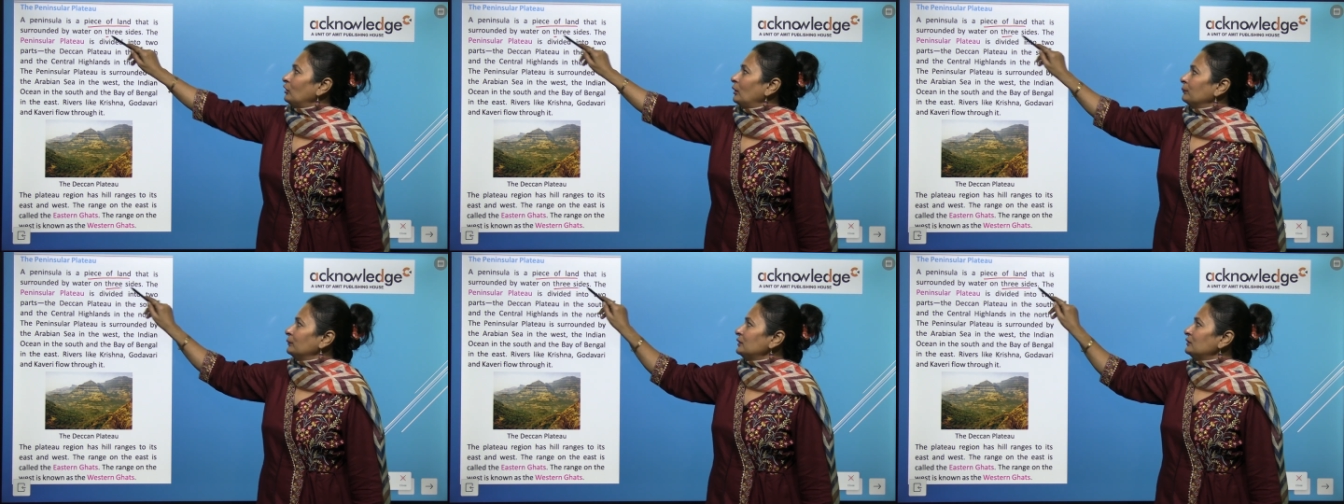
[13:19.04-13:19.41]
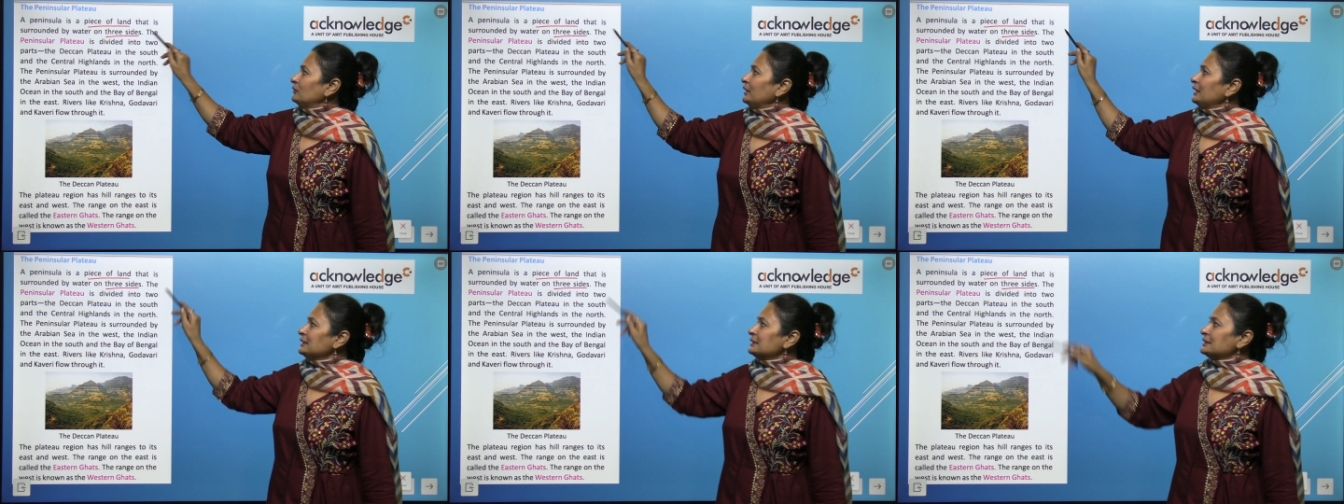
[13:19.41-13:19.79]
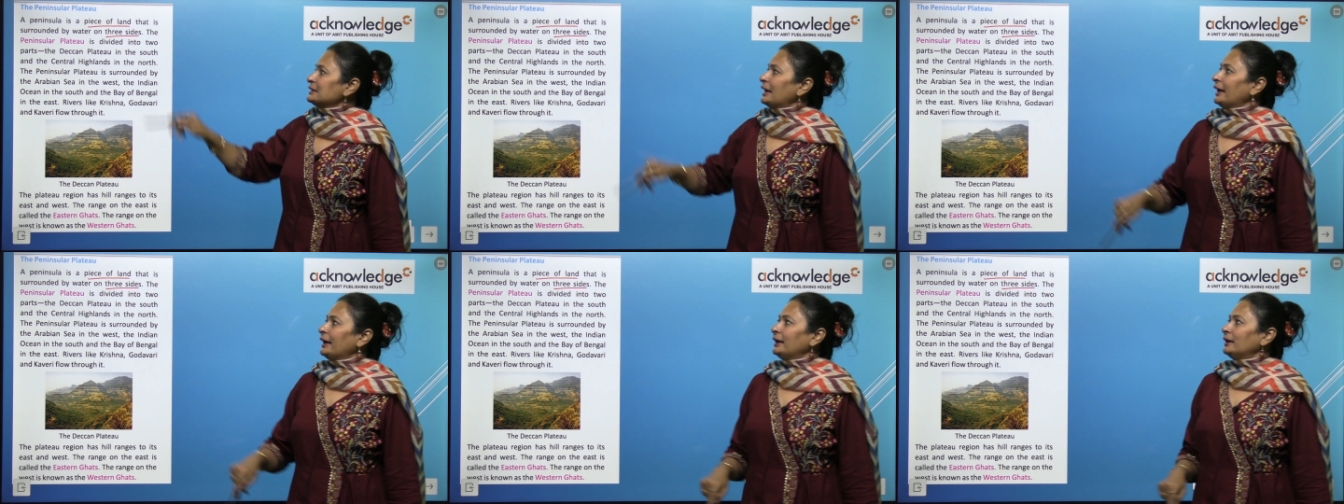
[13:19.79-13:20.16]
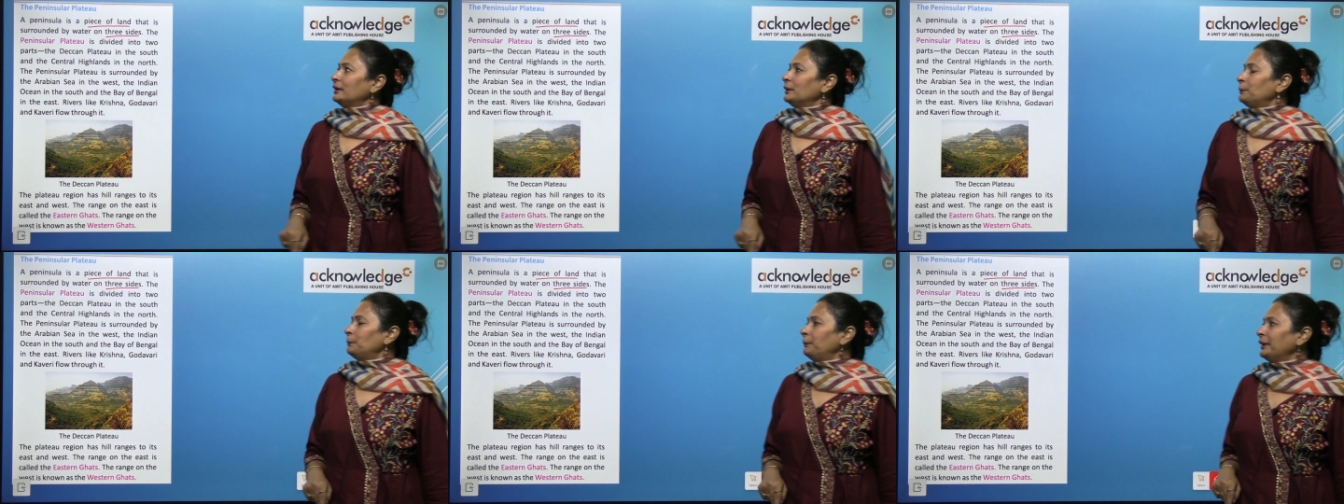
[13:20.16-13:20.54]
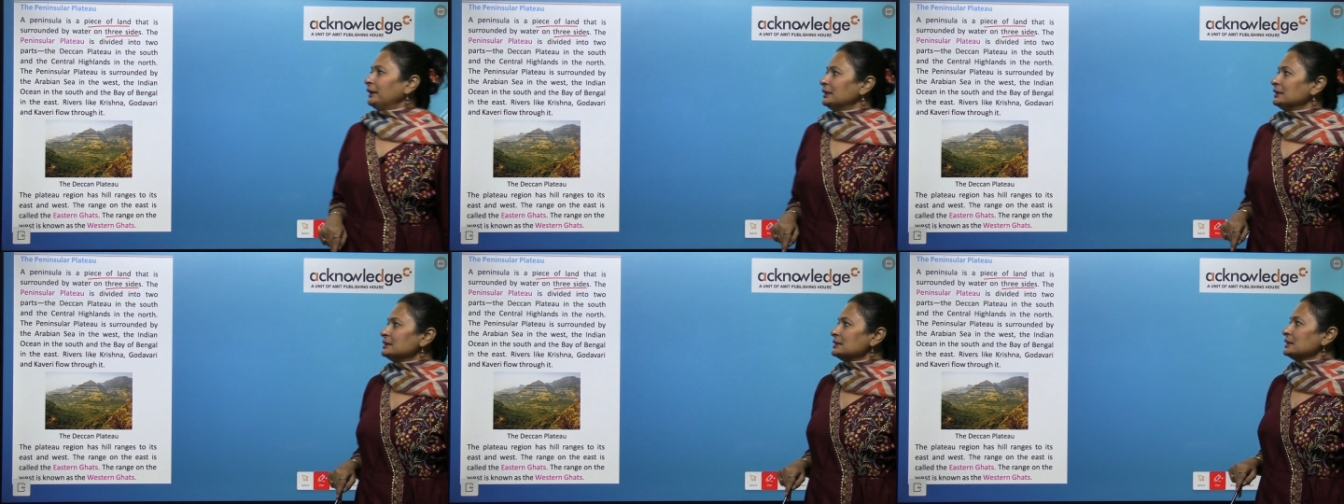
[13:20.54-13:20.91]
from the three sides. The
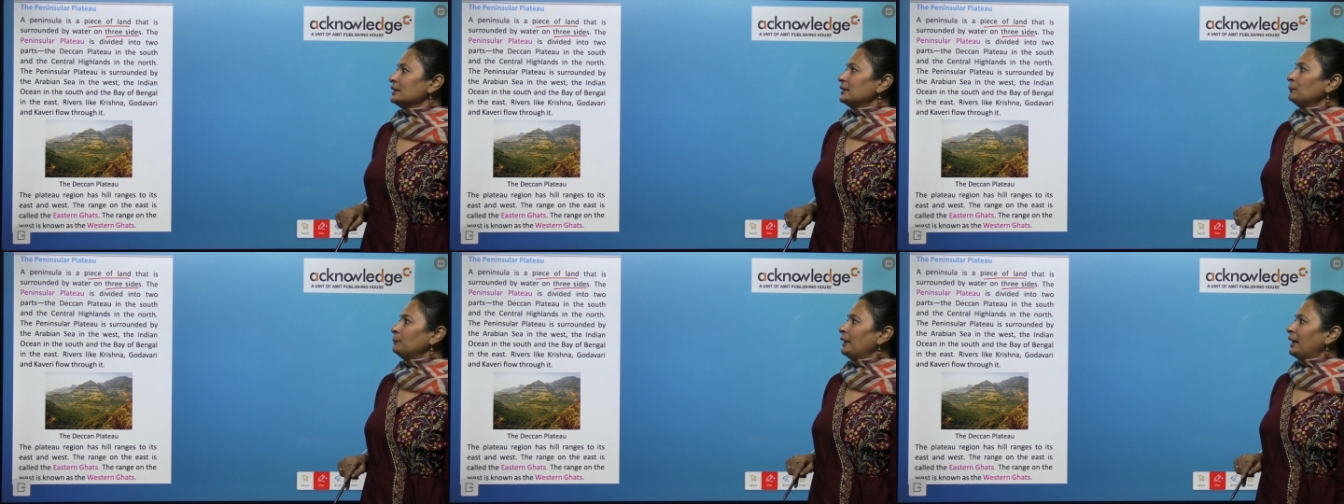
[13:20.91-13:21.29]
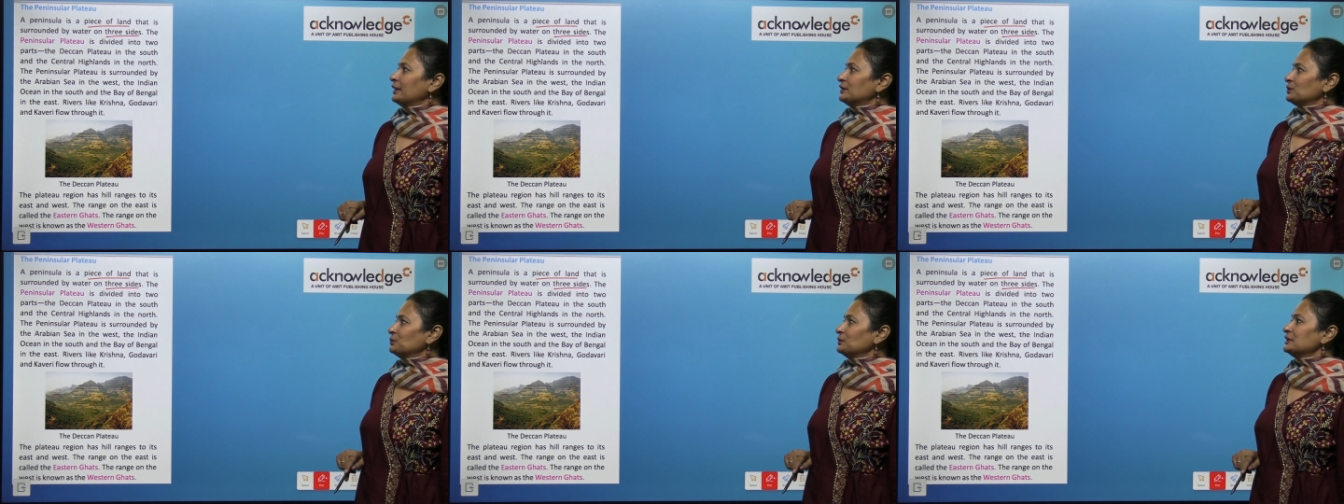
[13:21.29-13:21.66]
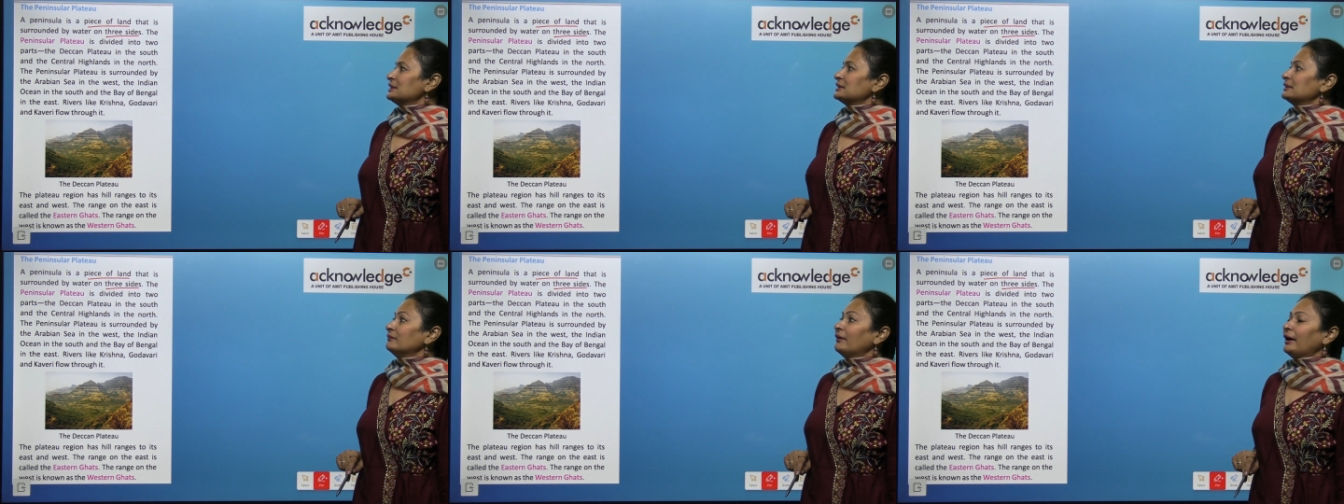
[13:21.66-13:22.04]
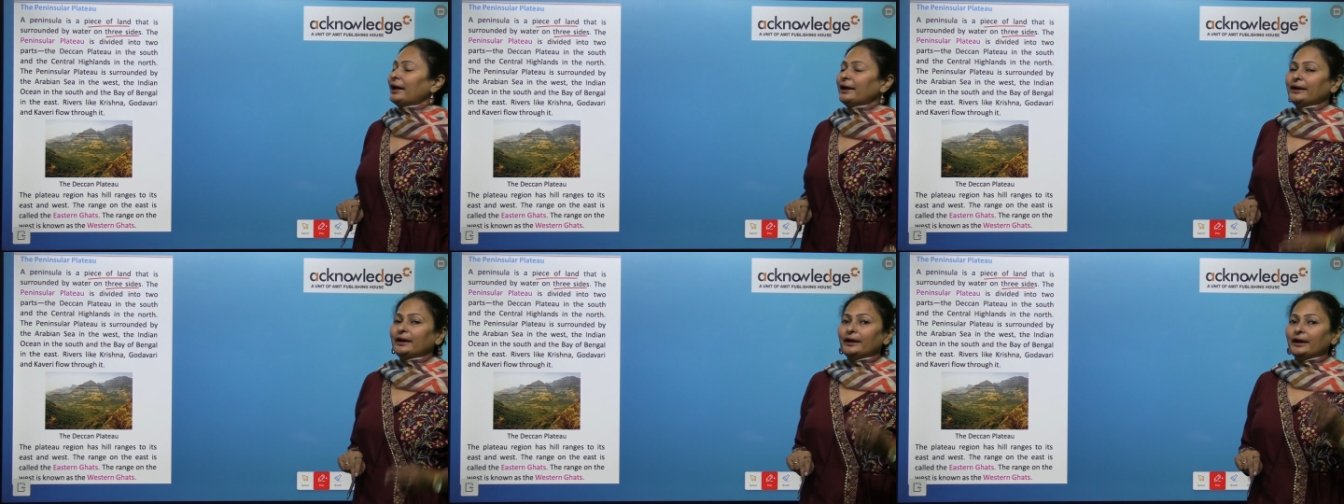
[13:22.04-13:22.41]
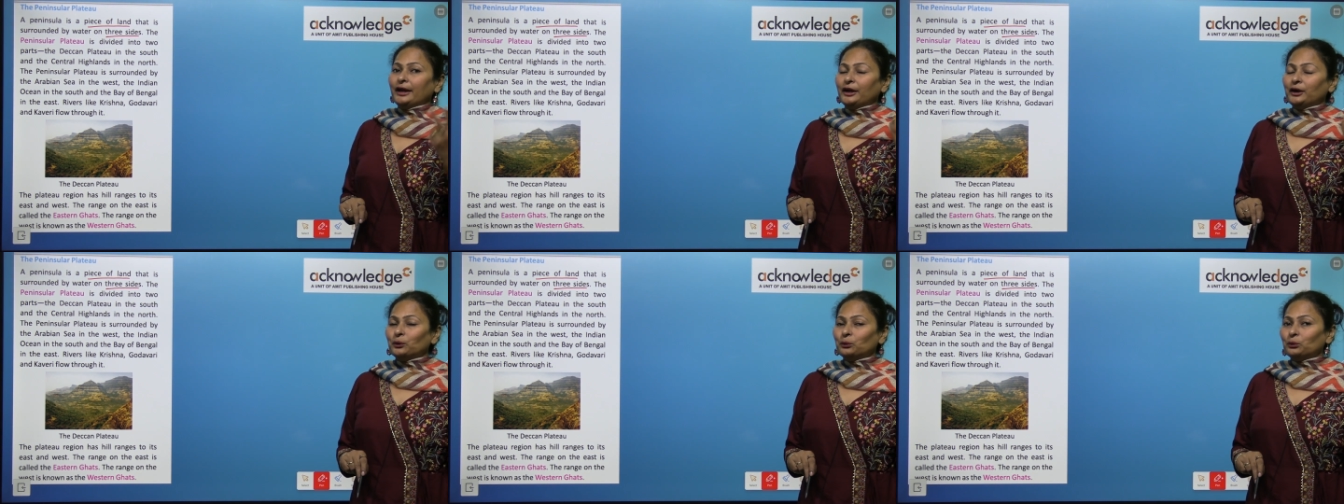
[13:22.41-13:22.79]
Peninsular Plateau is divided
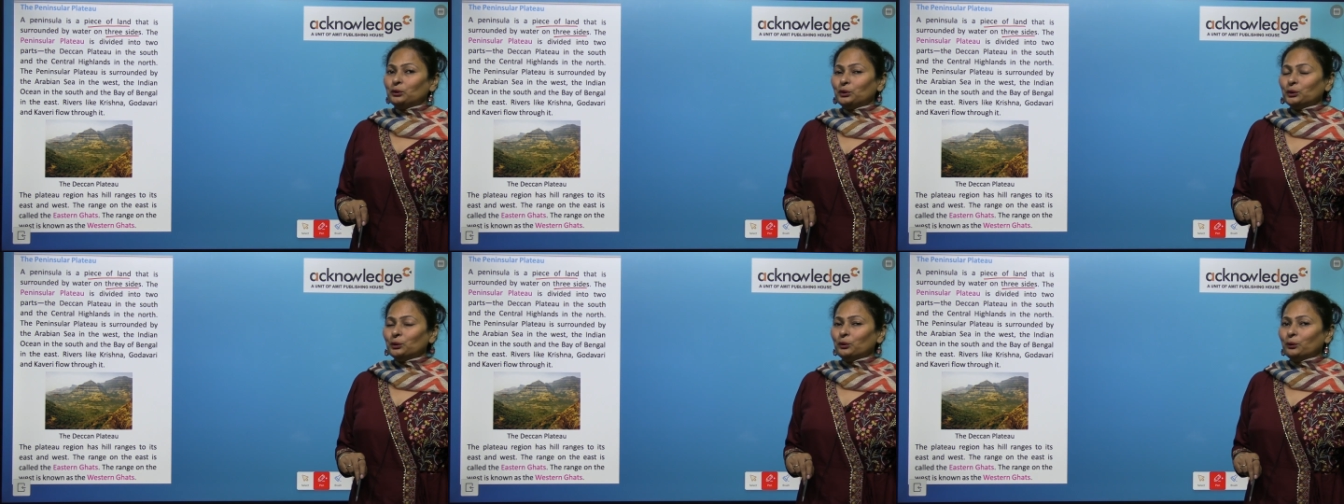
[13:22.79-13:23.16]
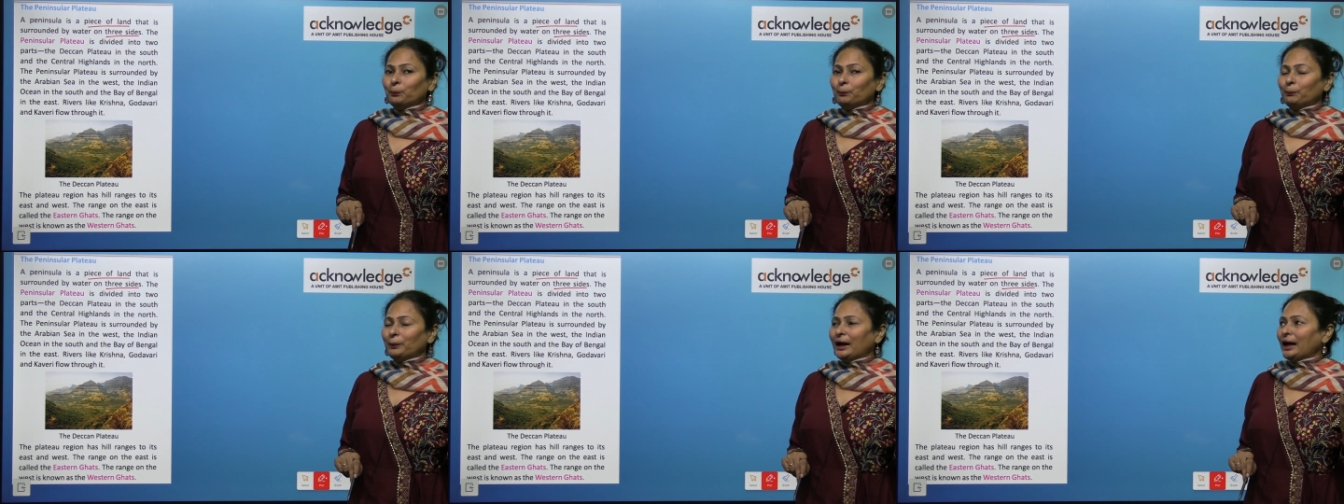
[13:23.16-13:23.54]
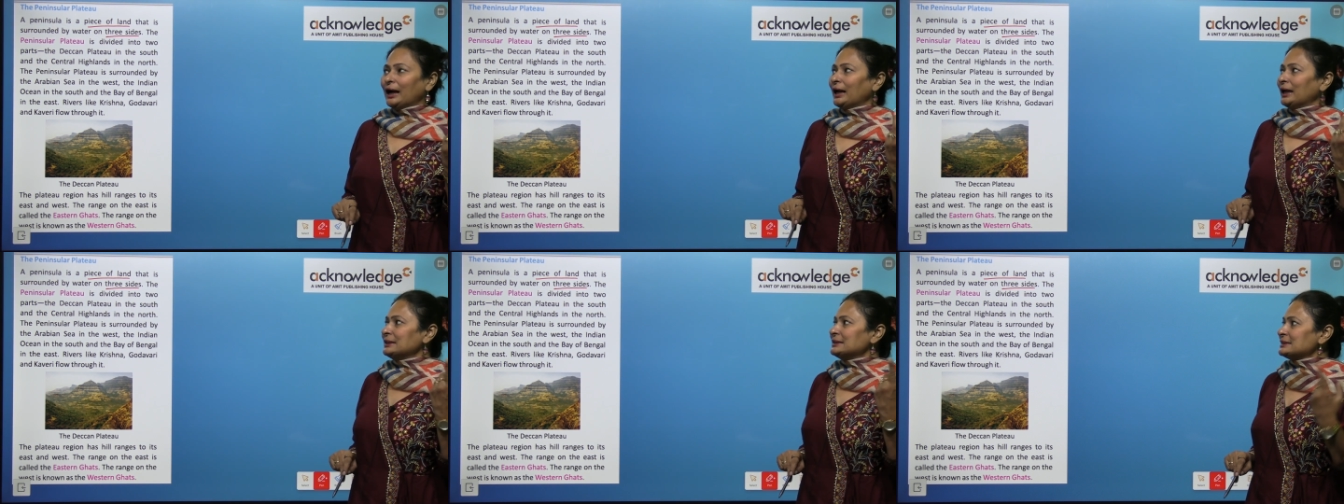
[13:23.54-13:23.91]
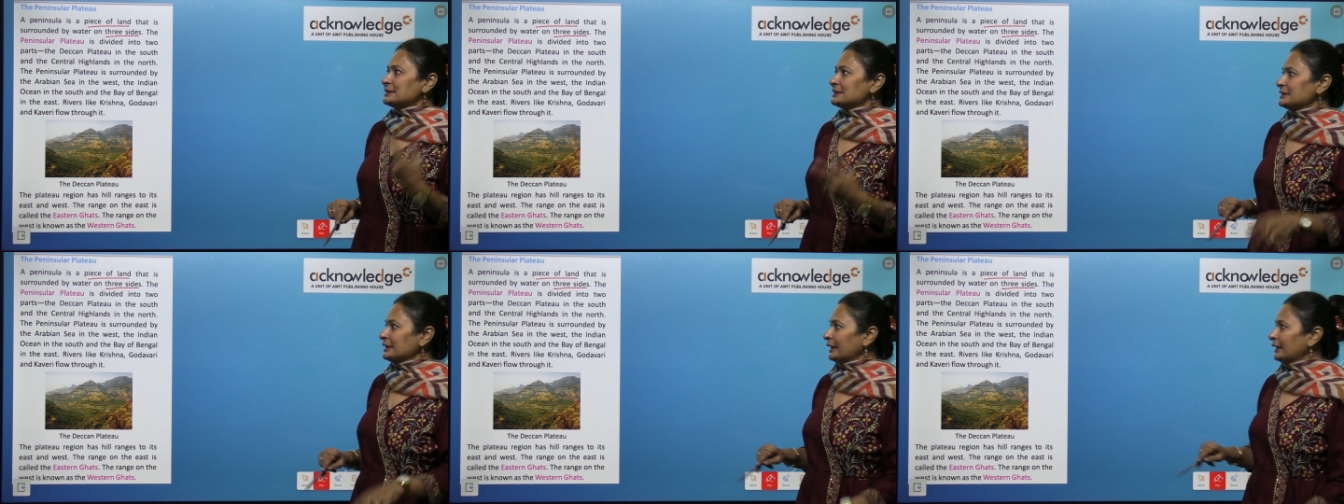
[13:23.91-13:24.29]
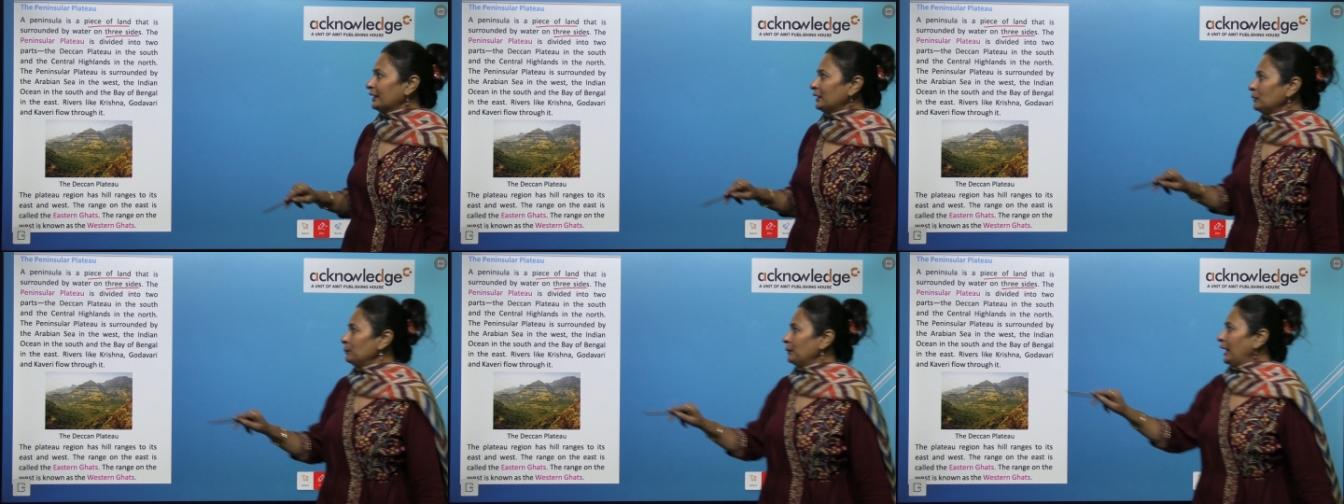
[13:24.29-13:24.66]
into two parts, Deccan